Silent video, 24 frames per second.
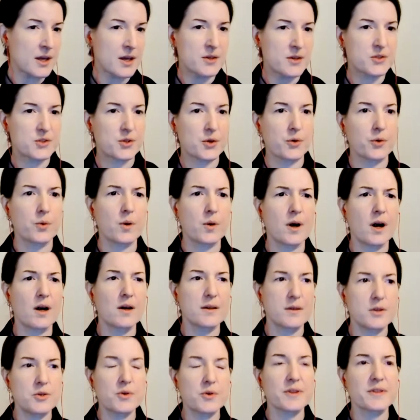So
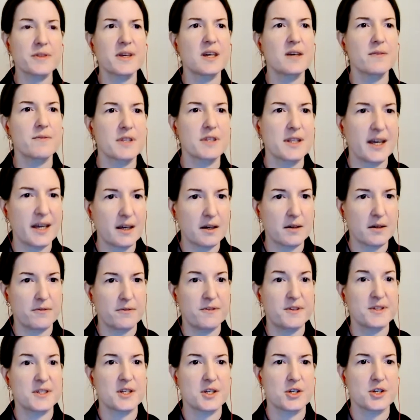you can think of it like a
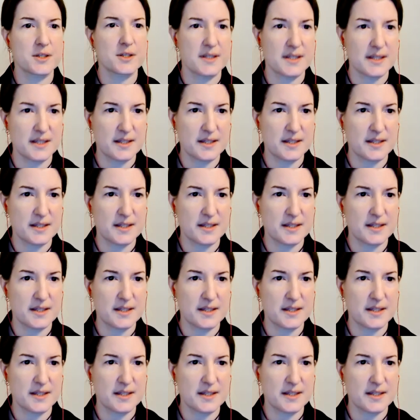physician's